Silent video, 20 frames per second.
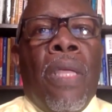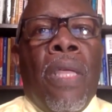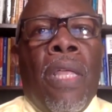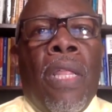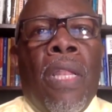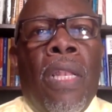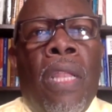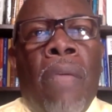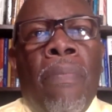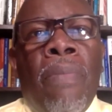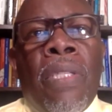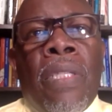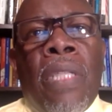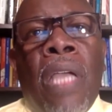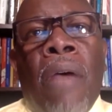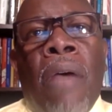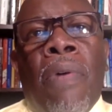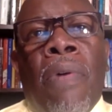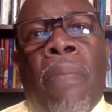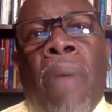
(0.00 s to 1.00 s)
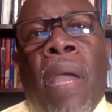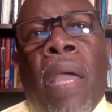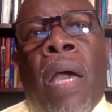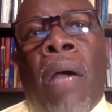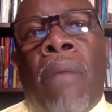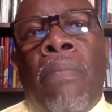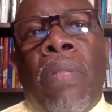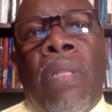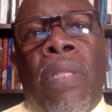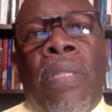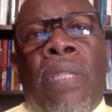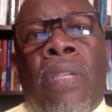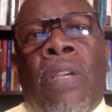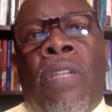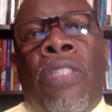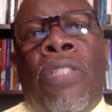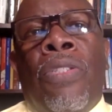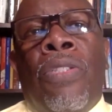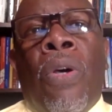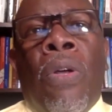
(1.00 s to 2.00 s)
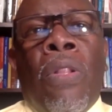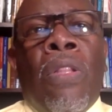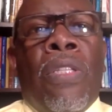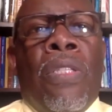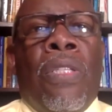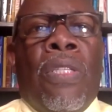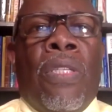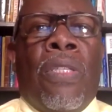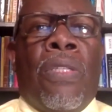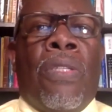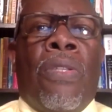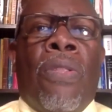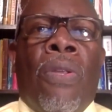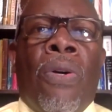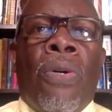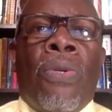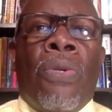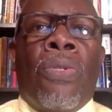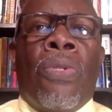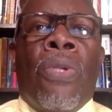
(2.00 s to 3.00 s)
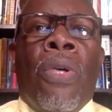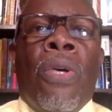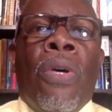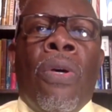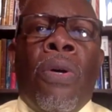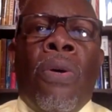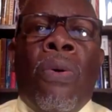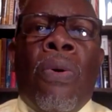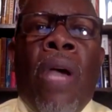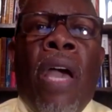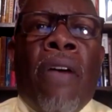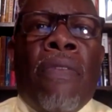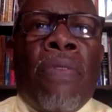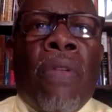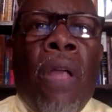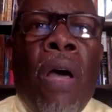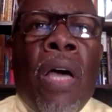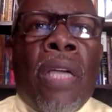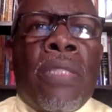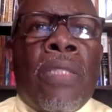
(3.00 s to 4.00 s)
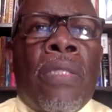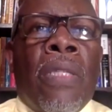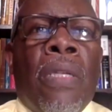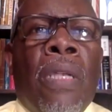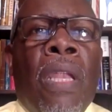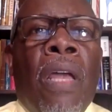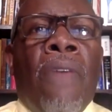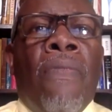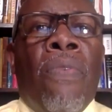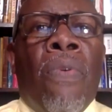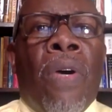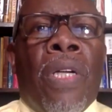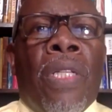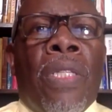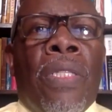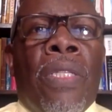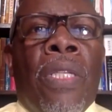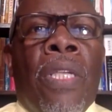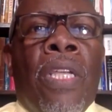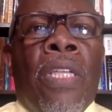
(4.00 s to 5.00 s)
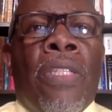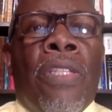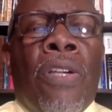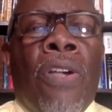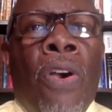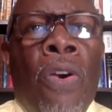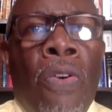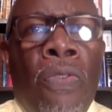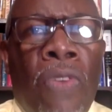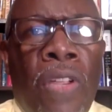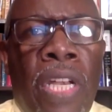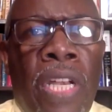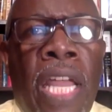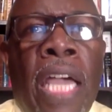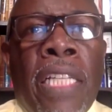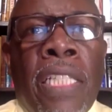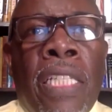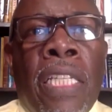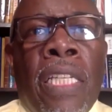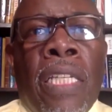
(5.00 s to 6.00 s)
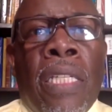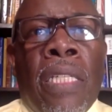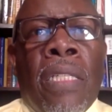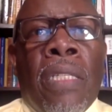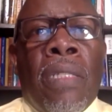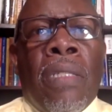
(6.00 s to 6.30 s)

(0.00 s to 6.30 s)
Let me start with my humblest condolences to those who have lost loved ones to COVID 19.